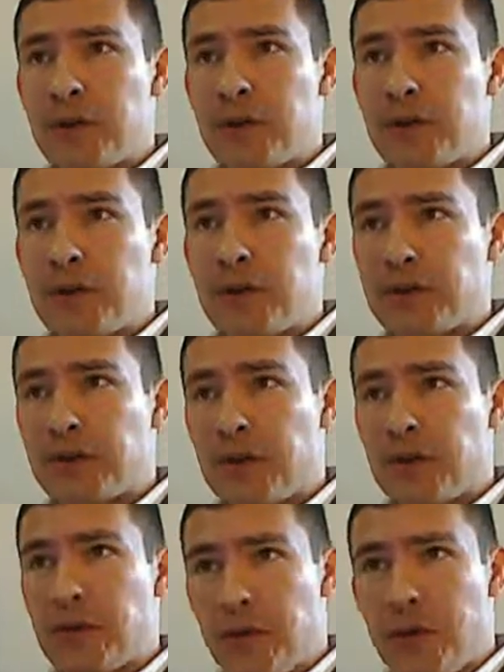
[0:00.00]
like
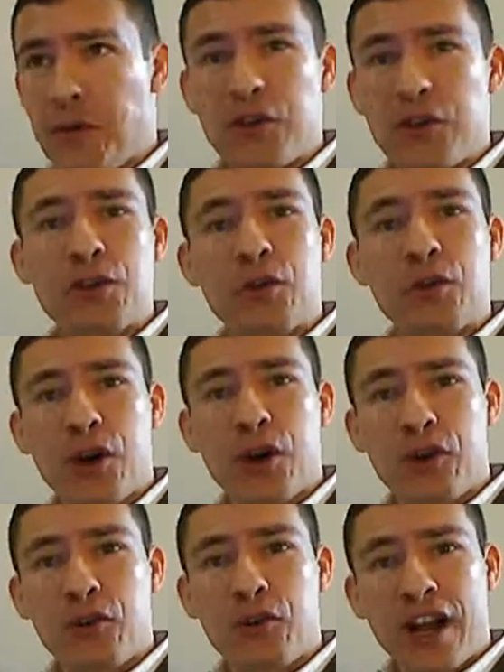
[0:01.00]
what you would
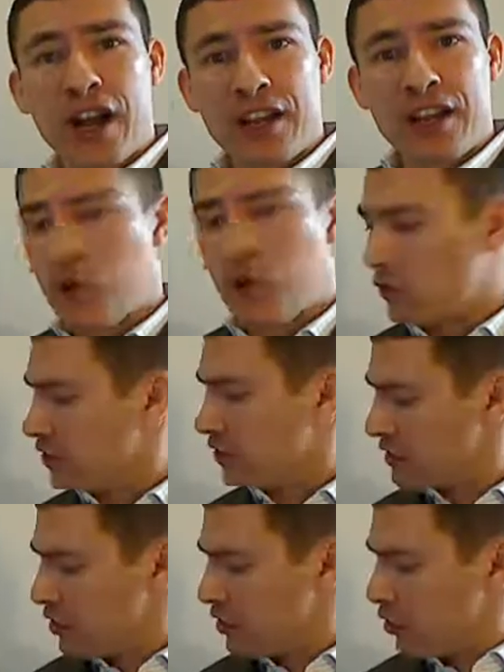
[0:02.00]
wear riding a
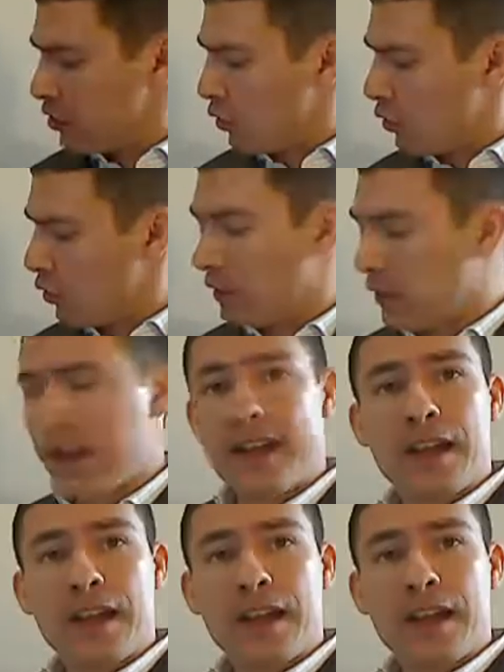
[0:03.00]
horse, or